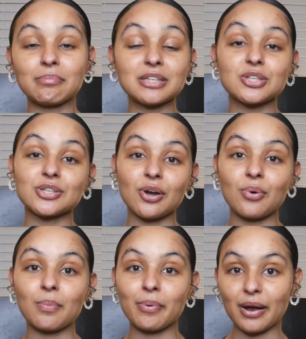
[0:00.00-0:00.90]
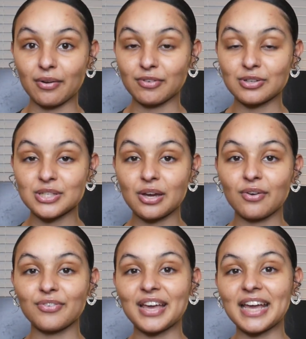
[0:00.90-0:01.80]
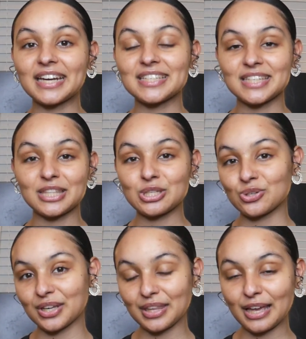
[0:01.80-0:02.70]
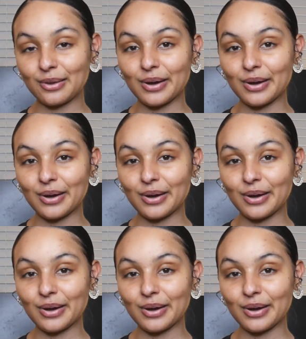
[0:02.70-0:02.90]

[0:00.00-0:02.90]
be so proud of yourself and see the strength that you